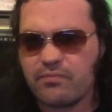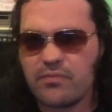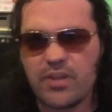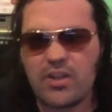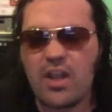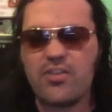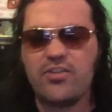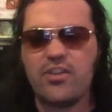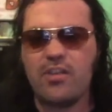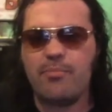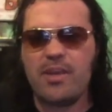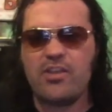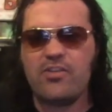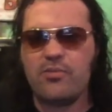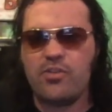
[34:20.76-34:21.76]
Godzilla
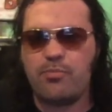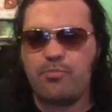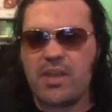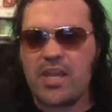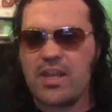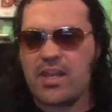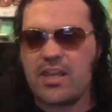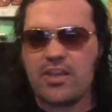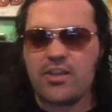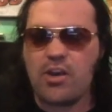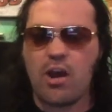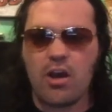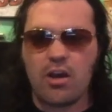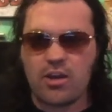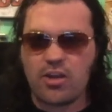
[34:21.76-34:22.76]
basically was beating
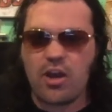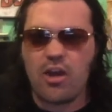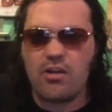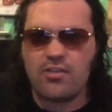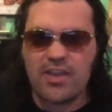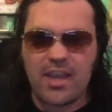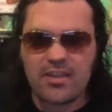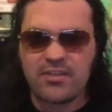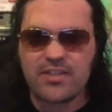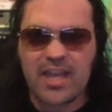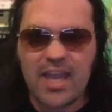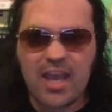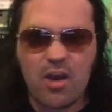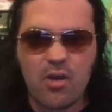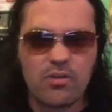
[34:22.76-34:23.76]
Kong's ass
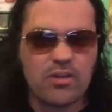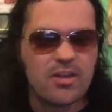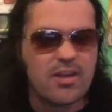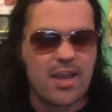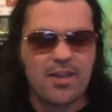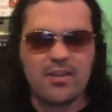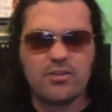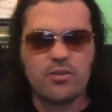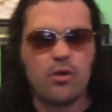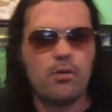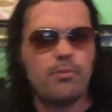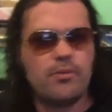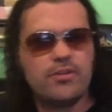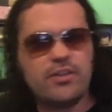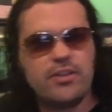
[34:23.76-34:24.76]
down, and
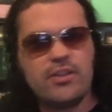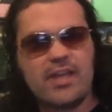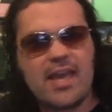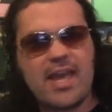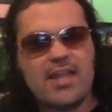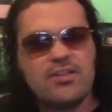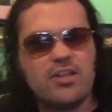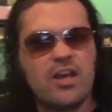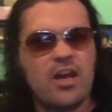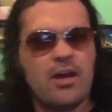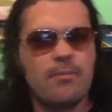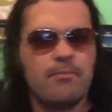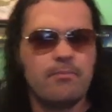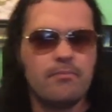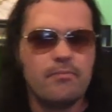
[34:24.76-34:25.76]
until the end,
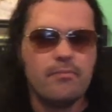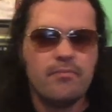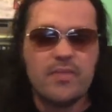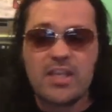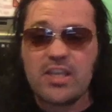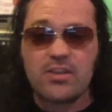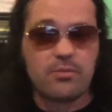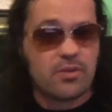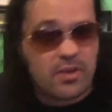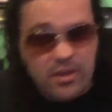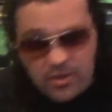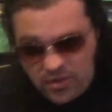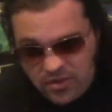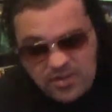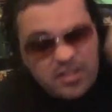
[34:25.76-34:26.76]
he
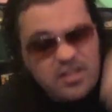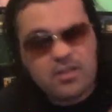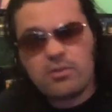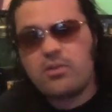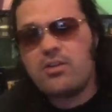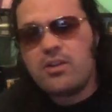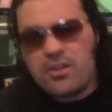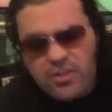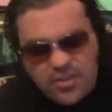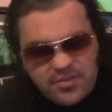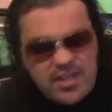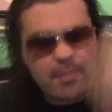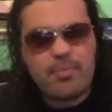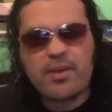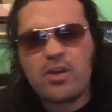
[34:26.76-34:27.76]

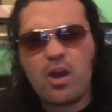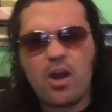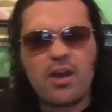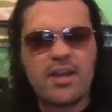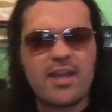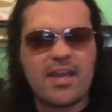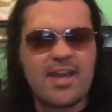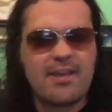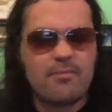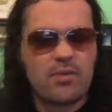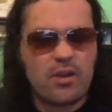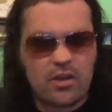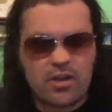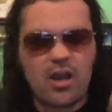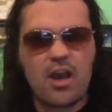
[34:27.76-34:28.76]
stepping on him
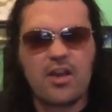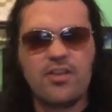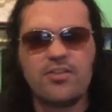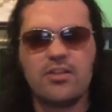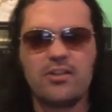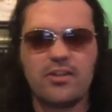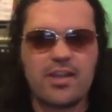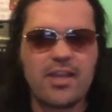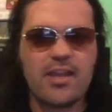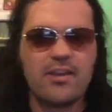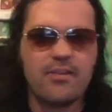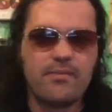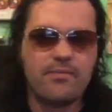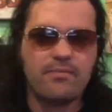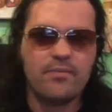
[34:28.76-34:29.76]
constantly,
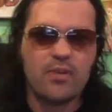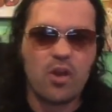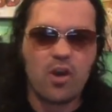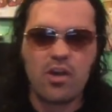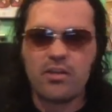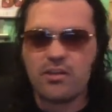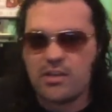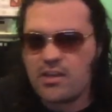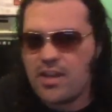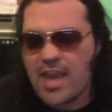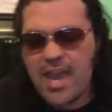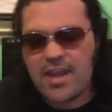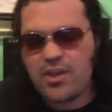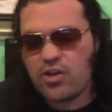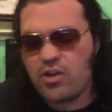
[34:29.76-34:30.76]

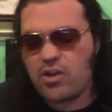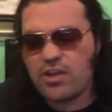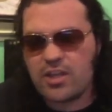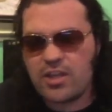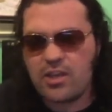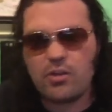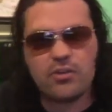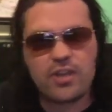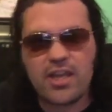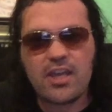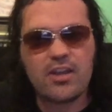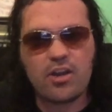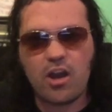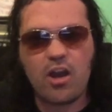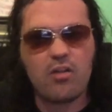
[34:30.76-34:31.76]
and he could have killed
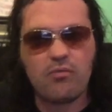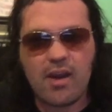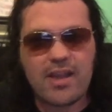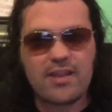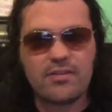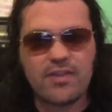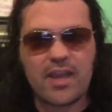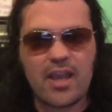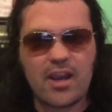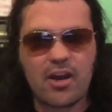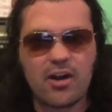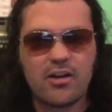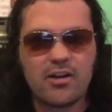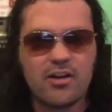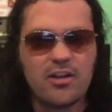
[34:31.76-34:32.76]
King Kong right
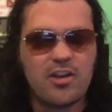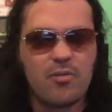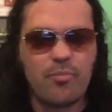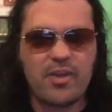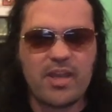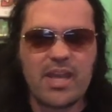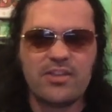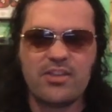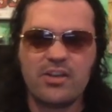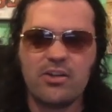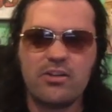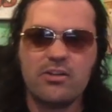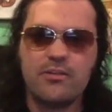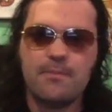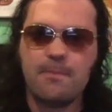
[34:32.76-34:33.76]
there, but yet
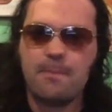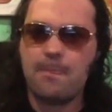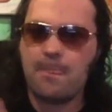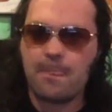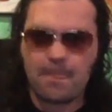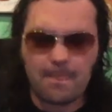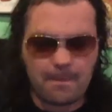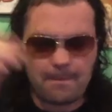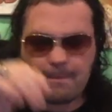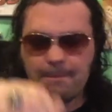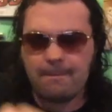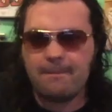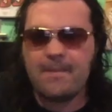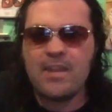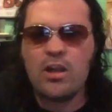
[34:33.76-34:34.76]
they're,
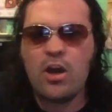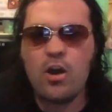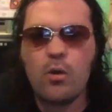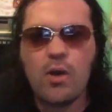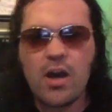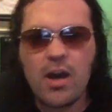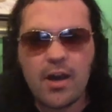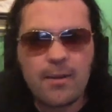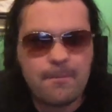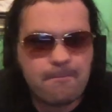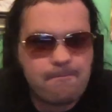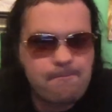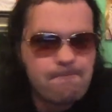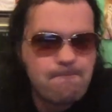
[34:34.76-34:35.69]
you know,